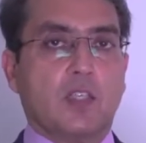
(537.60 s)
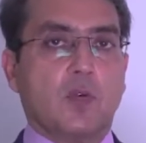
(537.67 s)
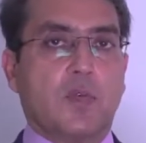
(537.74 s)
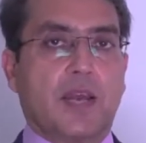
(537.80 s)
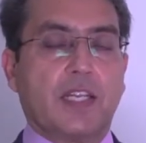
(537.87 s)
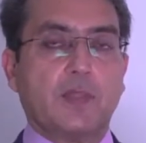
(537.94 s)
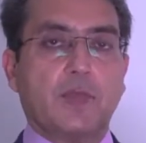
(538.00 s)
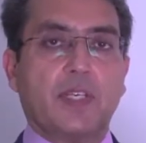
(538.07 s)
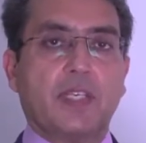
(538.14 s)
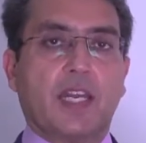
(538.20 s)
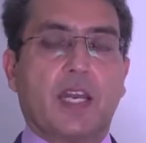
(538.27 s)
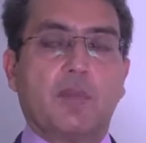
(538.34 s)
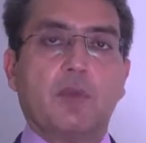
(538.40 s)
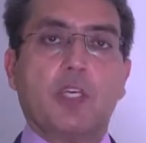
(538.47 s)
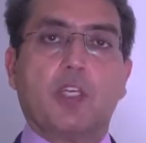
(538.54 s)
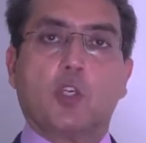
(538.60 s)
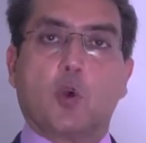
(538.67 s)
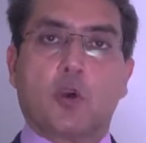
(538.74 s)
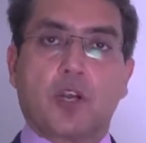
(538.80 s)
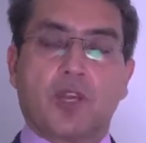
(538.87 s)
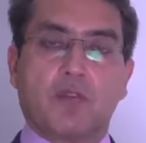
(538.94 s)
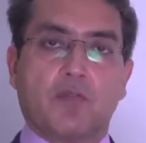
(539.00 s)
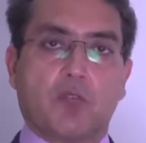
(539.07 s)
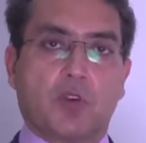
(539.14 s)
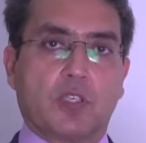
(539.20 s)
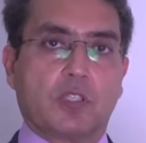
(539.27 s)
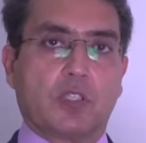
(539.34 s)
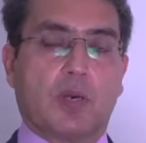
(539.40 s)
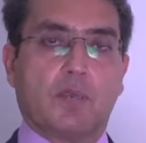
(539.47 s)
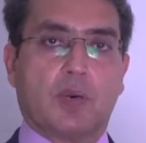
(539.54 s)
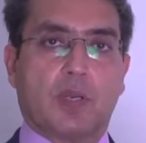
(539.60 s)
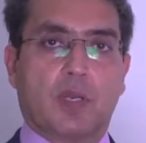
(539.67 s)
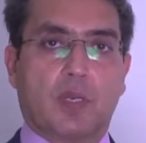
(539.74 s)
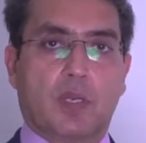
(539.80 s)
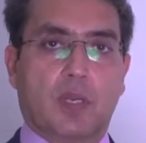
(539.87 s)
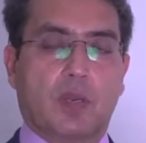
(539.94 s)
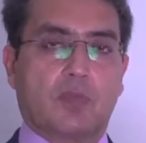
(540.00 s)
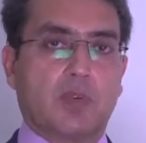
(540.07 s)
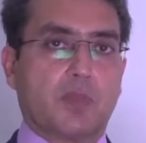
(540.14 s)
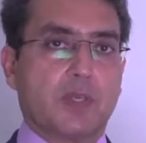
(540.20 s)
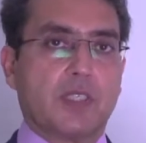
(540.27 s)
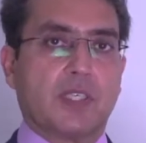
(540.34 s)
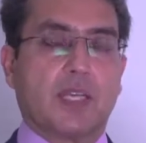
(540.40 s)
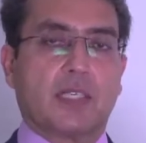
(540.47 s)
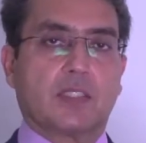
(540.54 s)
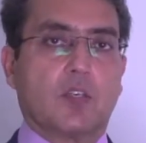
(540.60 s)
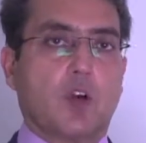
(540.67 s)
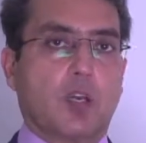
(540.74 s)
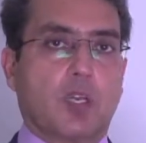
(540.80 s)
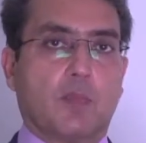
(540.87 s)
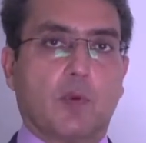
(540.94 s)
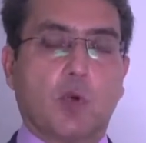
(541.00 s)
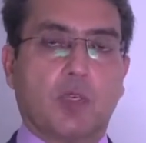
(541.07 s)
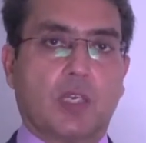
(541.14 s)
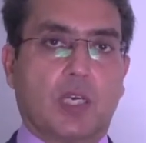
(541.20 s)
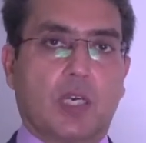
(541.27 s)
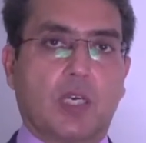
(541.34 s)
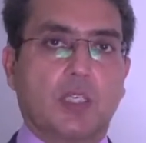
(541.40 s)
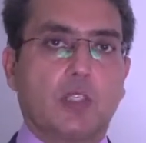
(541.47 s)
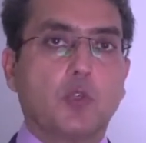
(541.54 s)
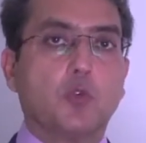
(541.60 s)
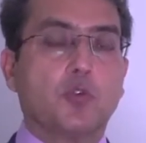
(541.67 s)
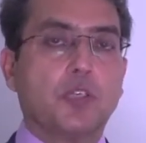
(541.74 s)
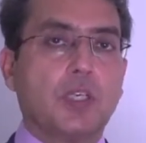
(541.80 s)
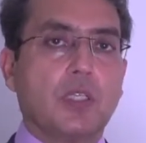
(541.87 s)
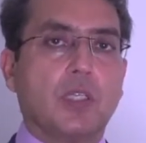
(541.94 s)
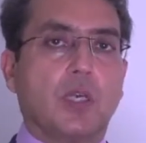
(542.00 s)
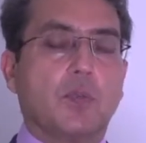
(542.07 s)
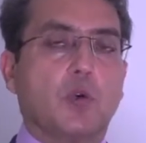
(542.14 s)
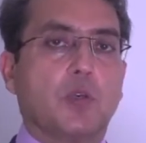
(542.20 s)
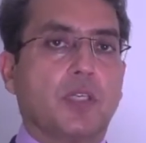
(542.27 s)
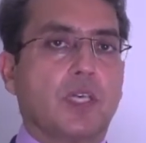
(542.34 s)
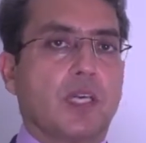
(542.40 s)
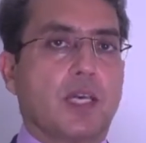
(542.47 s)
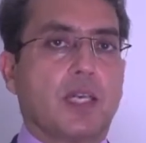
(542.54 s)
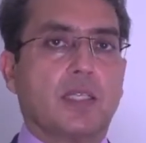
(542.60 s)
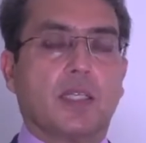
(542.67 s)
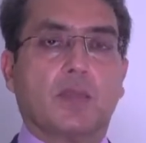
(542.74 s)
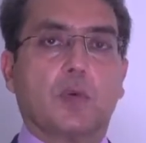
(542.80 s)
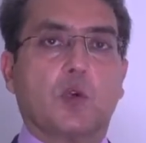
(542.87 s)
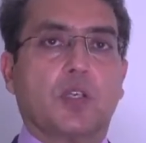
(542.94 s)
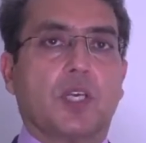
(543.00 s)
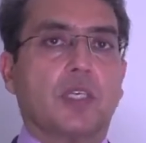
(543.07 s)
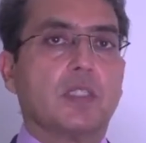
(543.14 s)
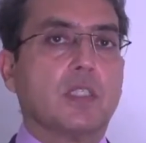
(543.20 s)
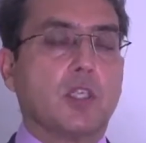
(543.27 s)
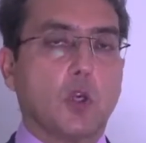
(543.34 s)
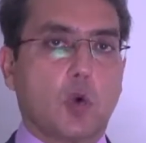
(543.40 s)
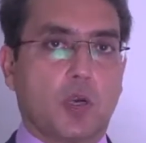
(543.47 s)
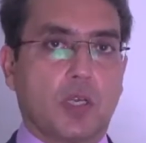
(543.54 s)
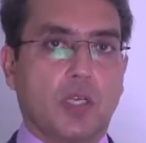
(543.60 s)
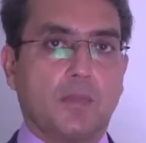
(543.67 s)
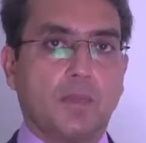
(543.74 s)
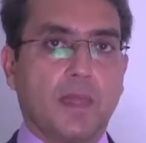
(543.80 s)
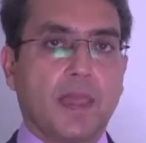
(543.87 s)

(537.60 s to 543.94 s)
The management can be curative. For example, if the patient has got pneumonia, you treat the pneumonia and the pneumonia is cured.